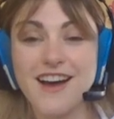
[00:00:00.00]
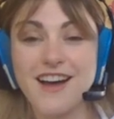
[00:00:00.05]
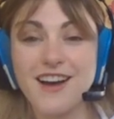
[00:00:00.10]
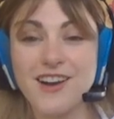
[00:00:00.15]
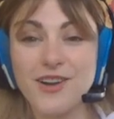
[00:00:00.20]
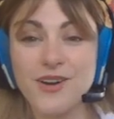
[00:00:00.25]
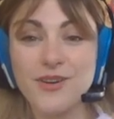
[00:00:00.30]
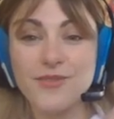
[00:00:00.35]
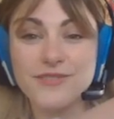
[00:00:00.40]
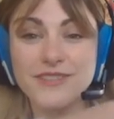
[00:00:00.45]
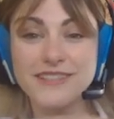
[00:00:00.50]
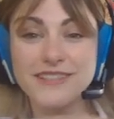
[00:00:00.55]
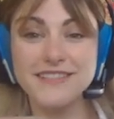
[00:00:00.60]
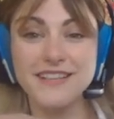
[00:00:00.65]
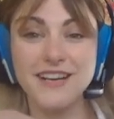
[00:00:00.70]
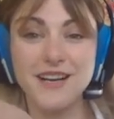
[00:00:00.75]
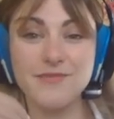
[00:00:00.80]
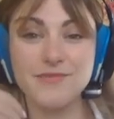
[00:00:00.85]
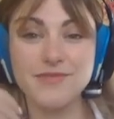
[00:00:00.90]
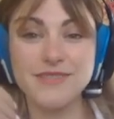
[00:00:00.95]
A lot of the
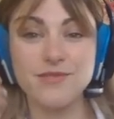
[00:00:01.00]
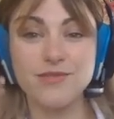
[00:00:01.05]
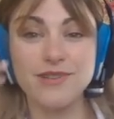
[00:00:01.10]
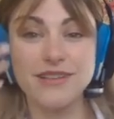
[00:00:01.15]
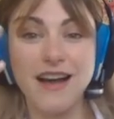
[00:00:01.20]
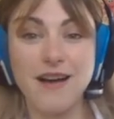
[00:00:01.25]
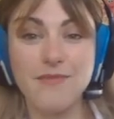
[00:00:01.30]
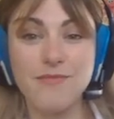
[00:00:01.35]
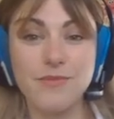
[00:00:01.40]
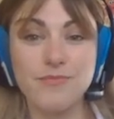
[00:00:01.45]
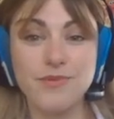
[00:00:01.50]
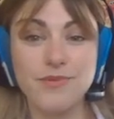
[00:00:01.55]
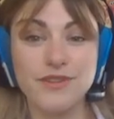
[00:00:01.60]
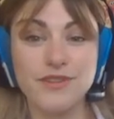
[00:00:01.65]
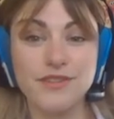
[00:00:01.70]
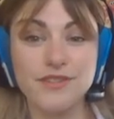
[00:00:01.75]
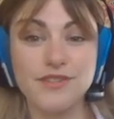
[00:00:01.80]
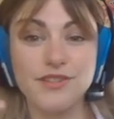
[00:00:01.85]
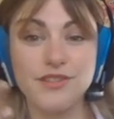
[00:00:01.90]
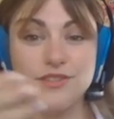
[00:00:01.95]
times they will come up
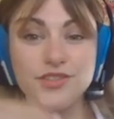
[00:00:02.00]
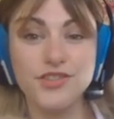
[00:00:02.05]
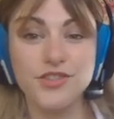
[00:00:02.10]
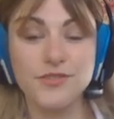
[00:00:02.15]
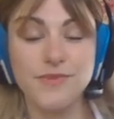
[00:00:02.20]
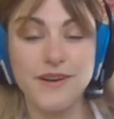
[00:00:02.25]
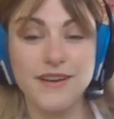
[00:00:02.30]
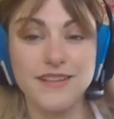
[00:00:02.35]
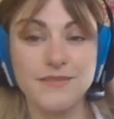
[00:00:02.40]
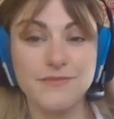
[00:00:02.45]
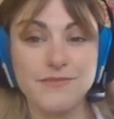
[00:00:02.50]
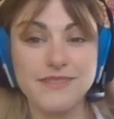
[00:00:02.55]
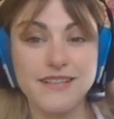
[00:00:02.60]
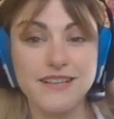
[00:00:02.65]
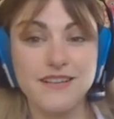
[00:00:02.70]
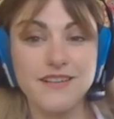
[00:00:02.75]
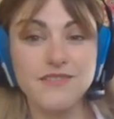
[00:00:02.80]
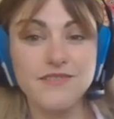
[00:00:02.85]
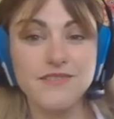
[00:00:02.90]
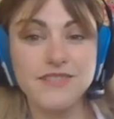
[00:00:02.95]
with a solution by
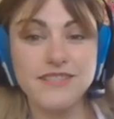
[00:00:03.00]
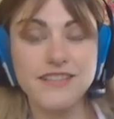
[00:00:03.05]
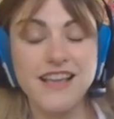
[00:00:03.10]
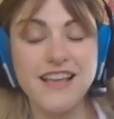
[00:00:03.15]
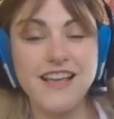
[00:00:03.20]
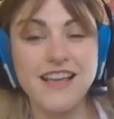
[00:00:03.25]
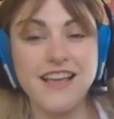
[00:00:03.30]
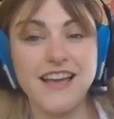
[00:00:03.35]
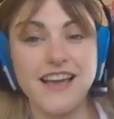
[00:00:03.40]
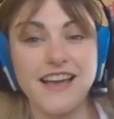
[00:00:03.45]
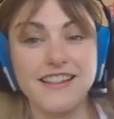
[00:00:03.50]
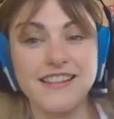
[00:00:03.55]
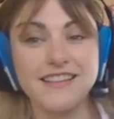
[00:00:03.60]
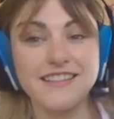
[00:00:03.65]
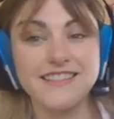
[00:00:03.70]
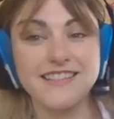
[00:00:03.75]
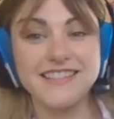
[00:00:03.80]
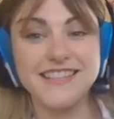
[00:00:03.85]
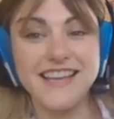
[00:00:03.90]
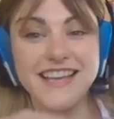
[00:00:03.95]
themselves, and
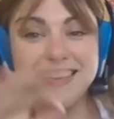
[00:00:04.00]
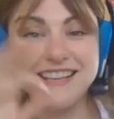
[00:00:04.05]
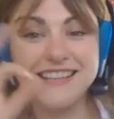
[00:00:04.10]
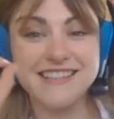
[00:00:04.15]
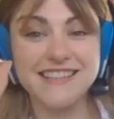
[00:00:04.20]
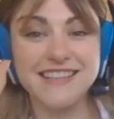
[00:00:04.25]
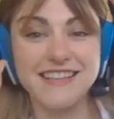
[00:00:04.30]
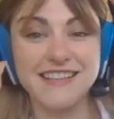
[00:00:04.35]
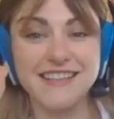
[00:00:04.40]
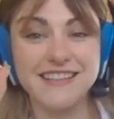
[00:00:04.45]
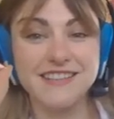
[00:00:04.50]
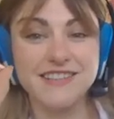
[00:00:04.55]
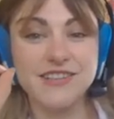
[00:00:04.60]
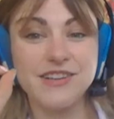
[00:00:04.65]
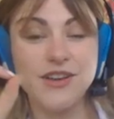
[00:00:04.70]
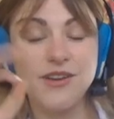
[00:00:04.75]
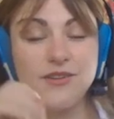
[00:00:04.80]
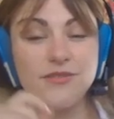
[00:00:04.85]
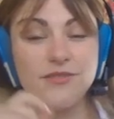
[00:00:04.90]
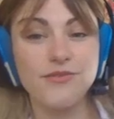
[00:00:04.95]
this is excellent
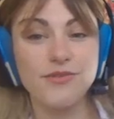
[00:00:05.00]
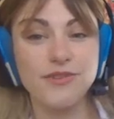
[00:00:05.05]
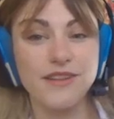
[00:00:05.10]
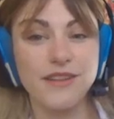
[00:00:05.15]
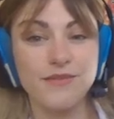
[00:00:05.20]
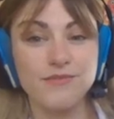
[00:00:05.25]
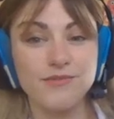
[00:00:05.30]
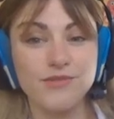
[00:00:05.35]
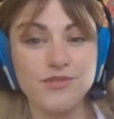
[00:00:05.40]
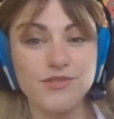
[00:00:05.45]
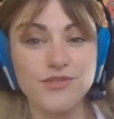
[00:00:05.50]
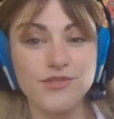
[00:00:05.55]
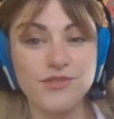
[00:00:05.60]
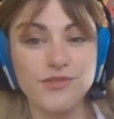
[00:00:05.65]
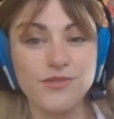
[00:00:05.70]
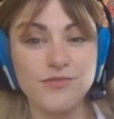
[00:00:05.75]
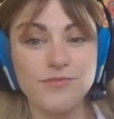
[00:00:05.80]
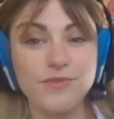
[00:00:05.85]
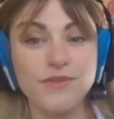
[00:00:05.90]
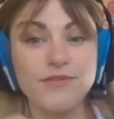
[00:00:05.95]
for them
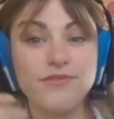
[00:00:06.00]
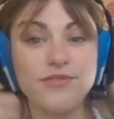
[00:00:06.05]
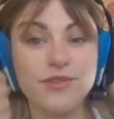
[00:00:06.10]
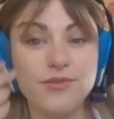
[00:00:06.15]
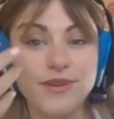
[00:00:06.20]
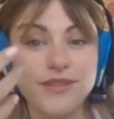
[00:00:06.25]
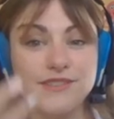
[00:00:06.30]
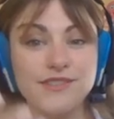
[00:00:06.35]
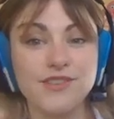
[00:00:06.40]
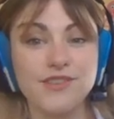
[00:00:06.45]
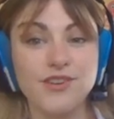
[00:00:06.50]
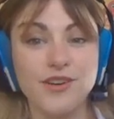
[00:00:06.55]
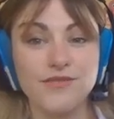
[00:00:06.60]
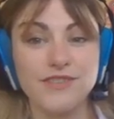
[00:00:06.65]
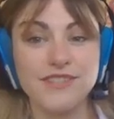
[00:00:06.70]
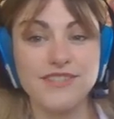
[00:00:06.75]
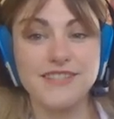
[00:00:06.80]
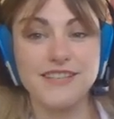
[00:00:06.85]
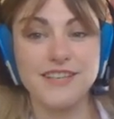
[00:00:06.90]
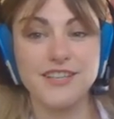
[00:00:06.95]
to be fluent in
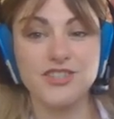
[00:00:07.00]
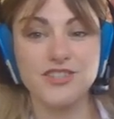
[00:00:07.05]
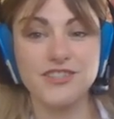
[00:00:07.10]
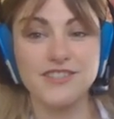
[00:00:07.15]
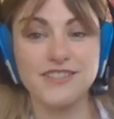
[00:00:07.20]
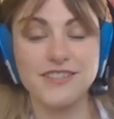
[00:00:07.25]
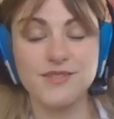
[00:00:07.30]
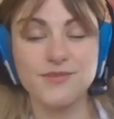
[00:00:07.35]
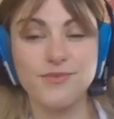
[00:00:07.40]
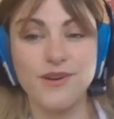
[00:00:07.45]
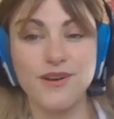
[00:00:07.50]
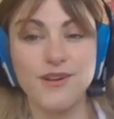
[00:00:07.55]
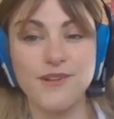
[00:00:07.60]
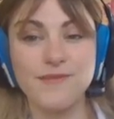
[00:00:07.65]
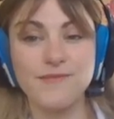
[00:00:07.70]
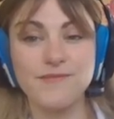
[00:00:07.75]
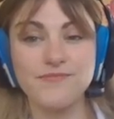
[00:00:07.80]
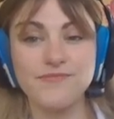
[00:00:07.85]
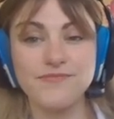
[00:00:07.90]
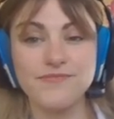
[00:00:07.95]
conversations as
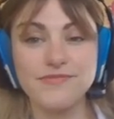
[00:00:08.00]
well.